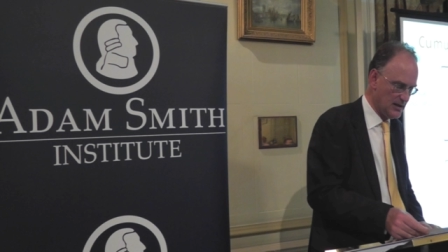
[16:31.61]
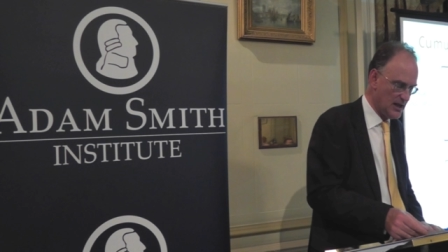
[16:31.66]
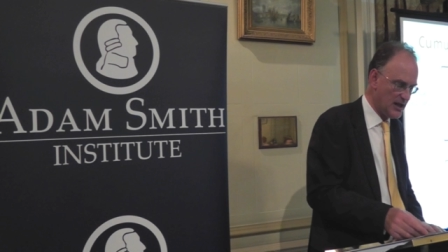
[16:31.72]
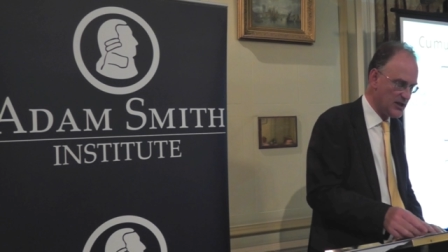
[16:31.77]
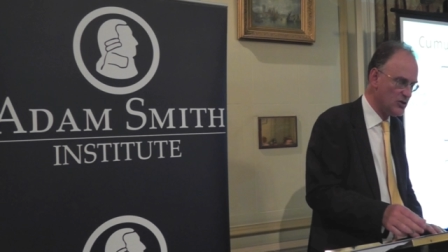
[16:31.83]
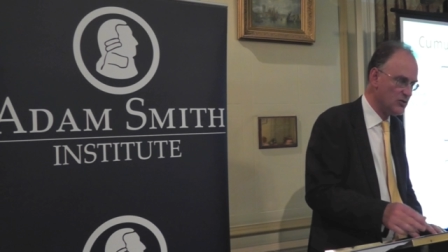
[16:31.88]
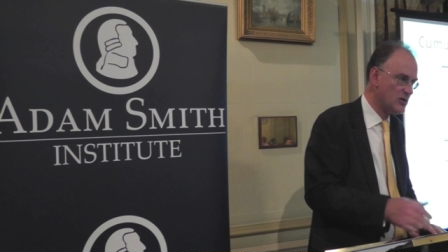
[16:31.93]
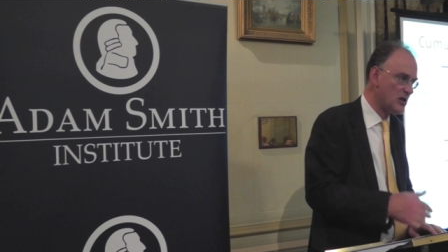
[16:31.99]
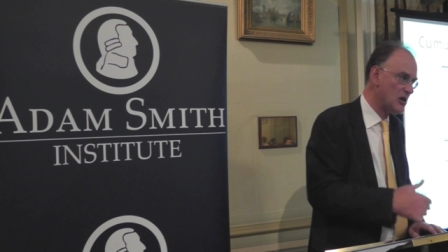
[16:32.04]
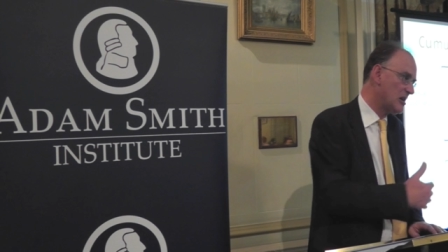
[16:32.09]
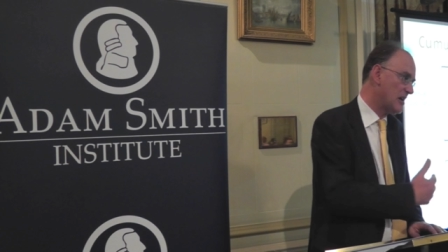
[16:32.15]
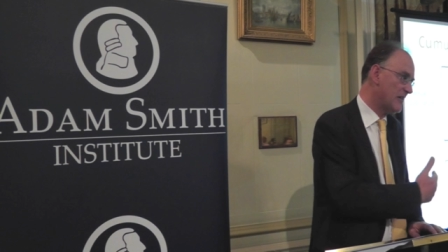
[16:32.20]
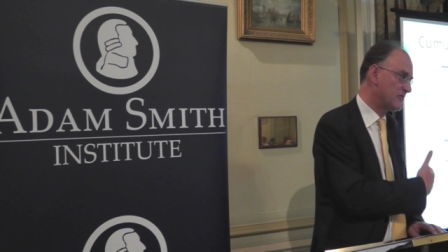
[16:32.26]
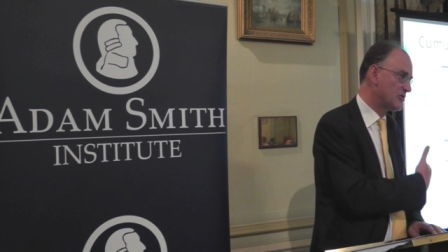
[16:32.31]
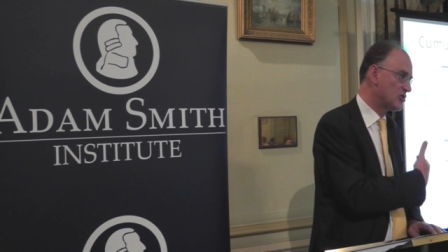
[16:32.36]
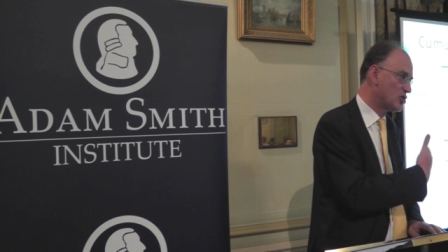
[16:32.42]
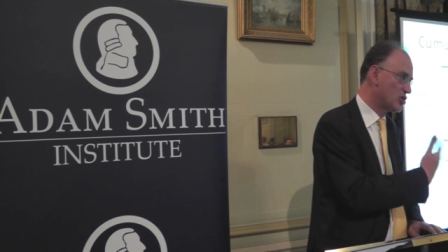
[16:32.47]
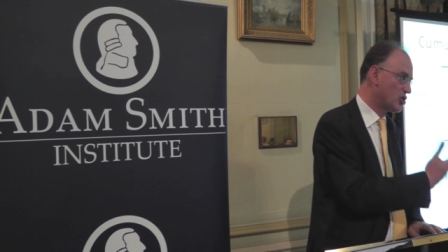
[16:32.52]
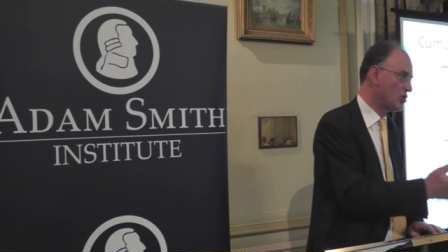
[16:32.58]
And you don't
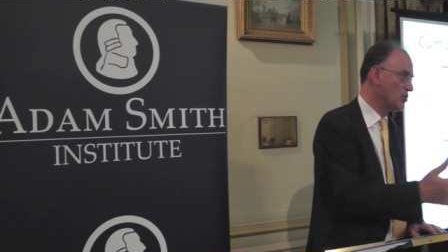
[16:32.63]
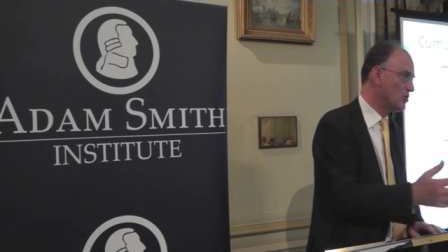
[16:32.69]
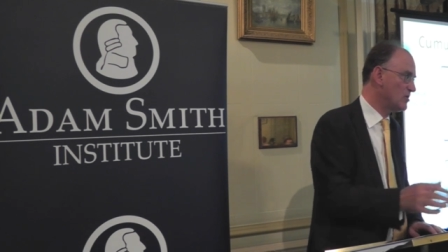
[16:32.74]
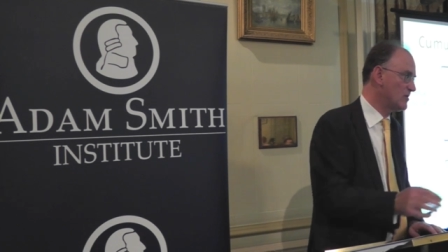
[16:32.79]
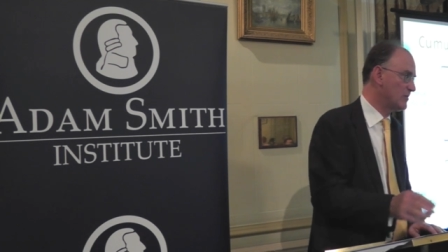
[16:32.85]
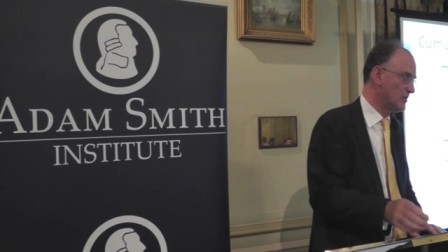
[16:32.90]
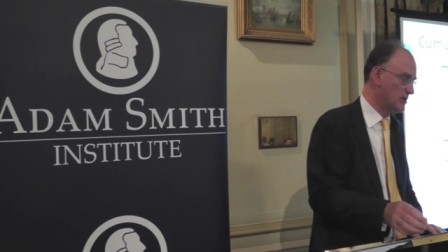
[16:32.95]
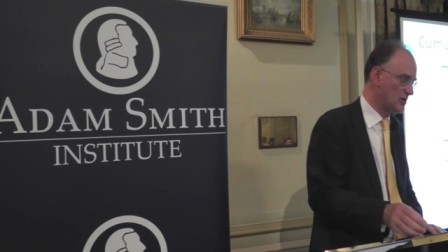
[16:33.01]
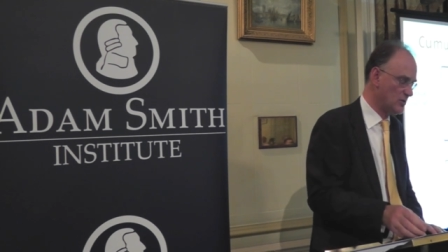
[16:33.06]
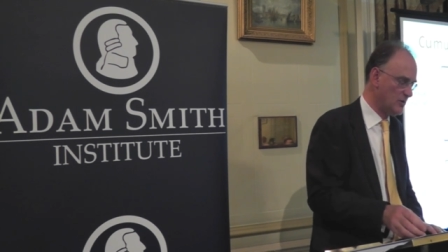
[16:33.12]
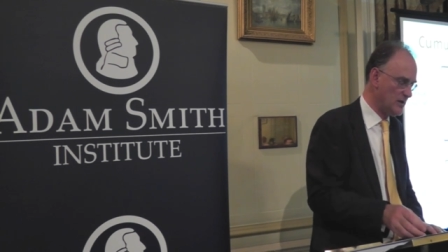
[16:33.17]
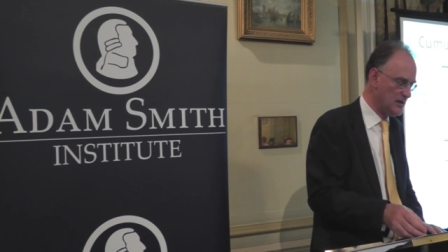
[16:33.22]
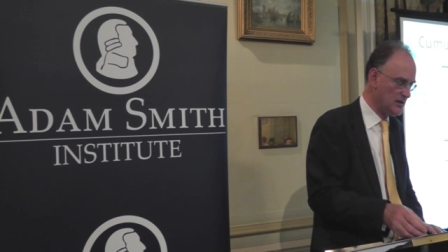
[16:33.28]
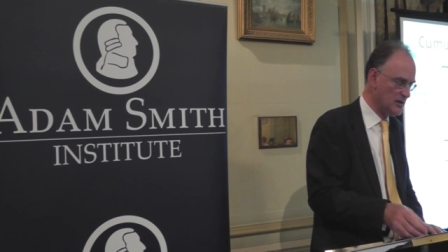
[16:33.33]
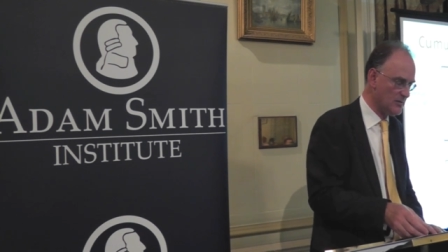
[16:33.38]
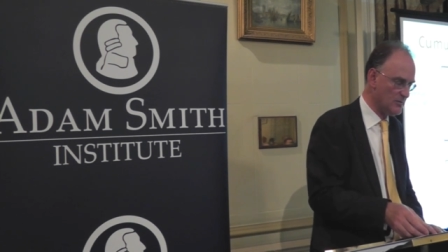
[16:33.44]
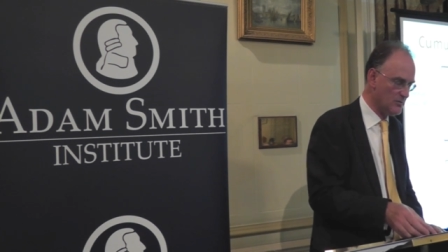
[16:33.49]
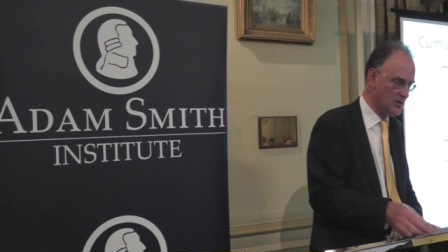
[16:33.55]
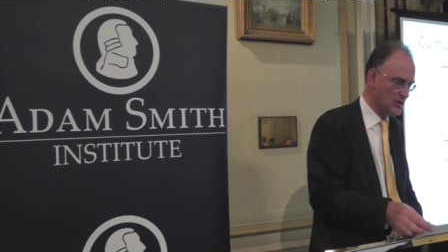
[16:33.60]
have to choose
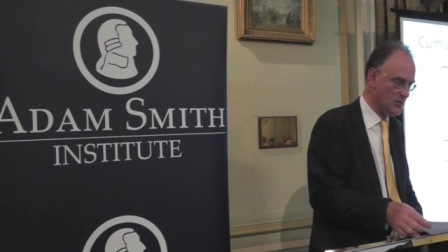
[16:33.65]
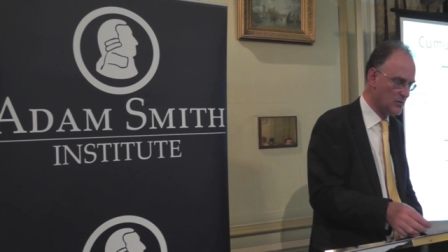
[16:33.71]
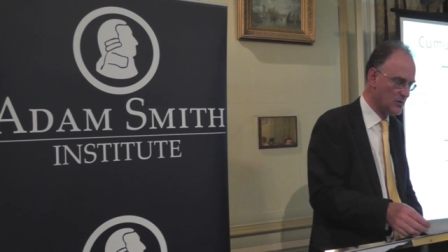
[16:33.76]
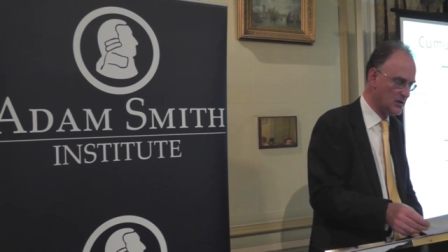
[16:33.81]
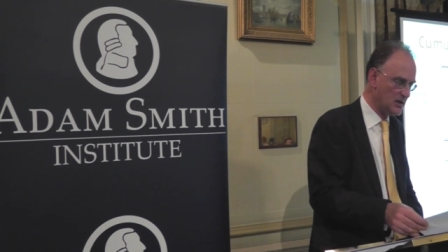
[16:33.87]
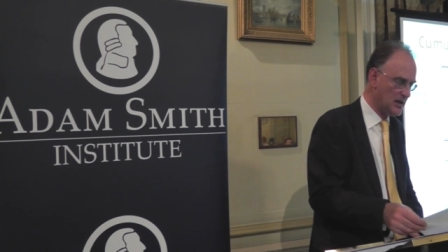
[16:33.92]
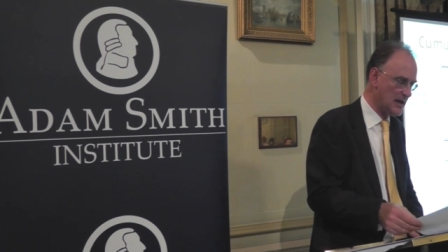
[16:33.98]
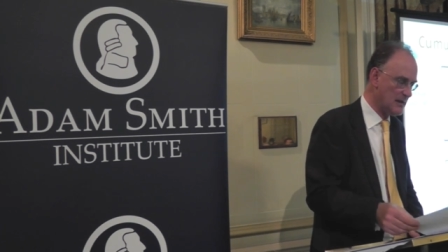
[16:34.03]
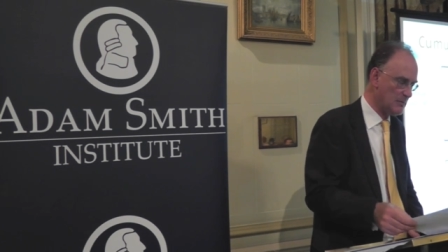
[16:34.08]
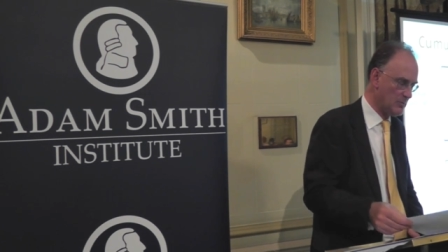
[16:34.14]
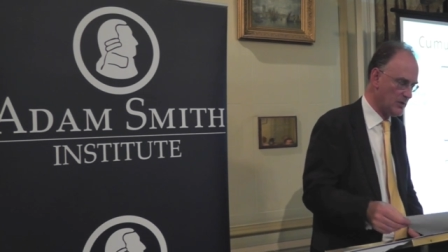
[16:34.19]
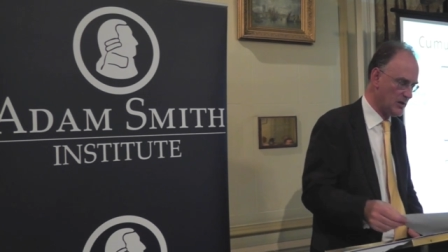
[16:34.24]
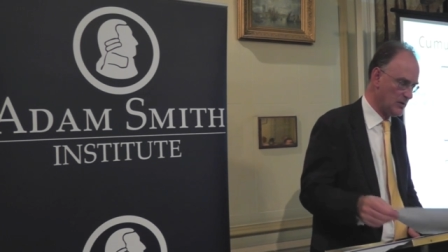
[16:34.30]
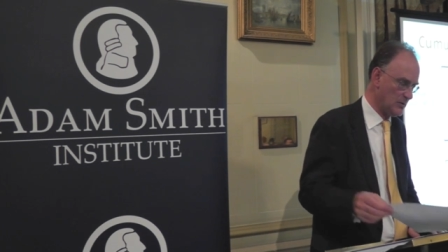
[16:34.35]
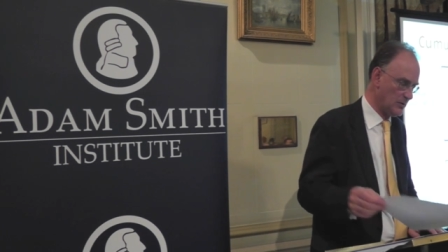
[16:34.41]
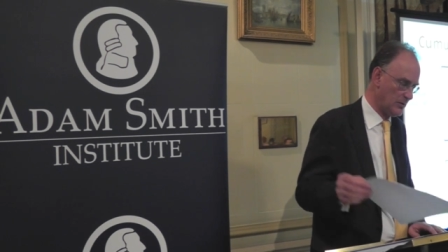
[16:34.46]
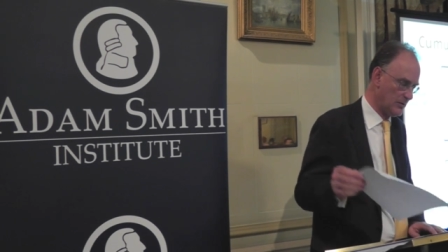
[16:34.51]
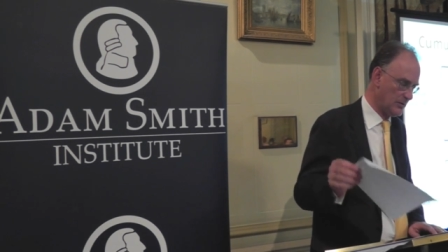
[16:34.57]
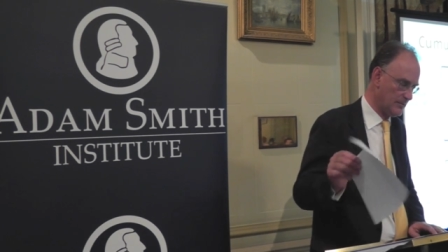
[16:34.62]
between them, you can get
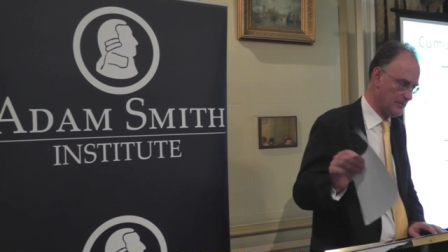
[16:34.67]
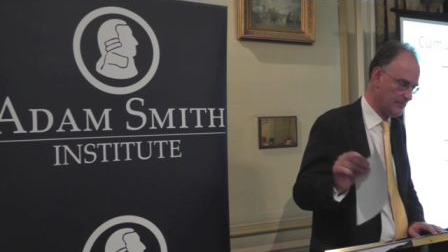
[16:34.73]
both.